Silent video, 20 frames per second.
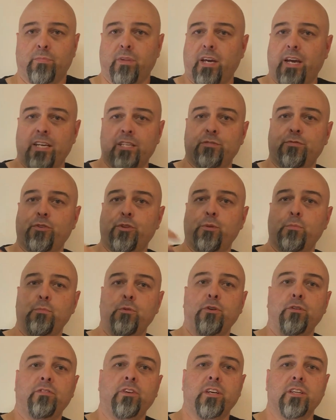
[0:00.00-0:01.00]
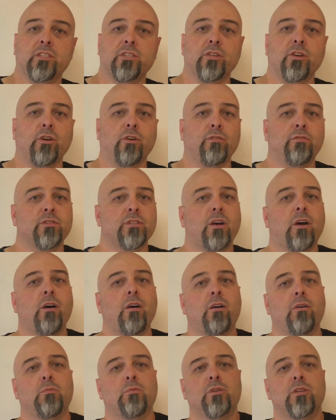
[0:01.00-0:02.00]
As for the movie itself as a
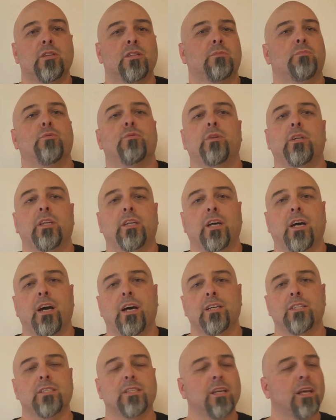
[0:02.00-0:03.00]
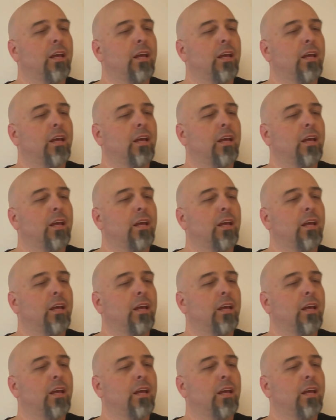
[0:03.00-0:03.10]
whole, with the supporting cast,